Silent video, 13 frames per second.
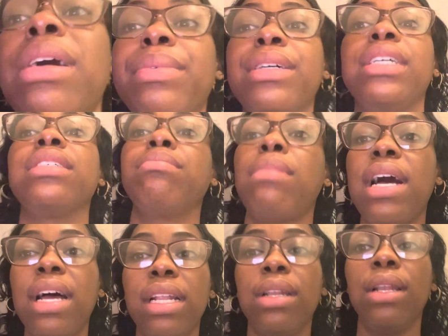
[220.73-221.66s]
because
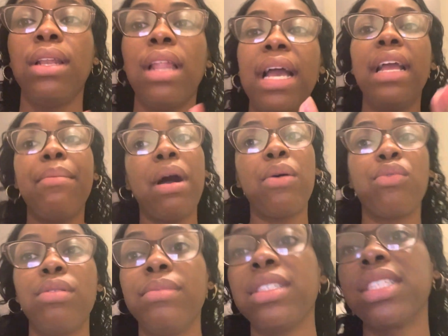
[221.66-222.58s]
my light in my
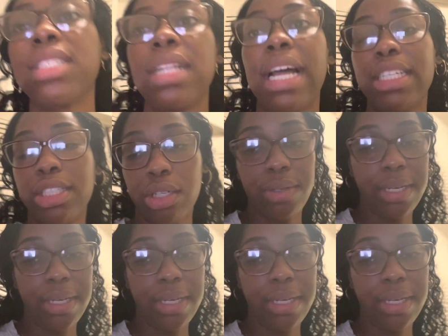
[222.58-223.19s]
room is just like so